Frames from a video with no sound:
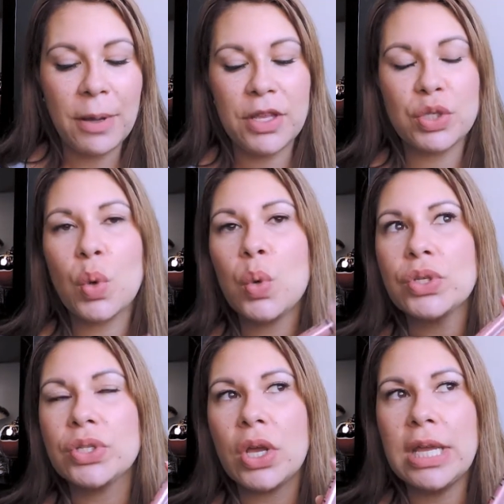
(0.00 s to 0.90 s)
But there's
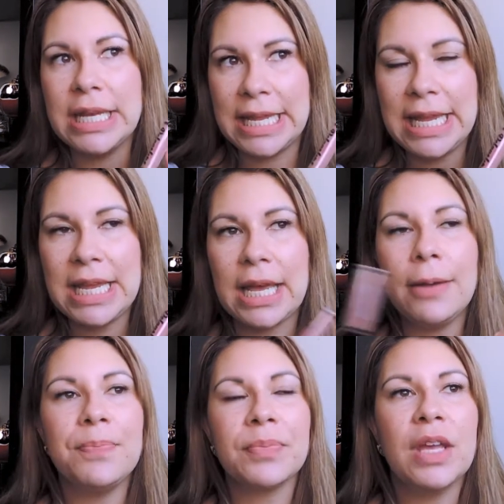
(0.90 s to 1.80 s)
also in
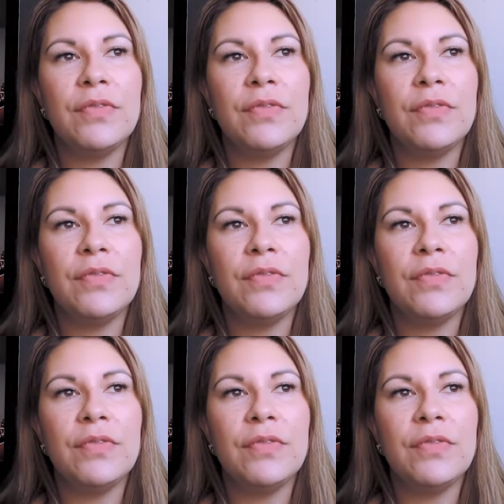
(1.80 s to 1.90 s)
here,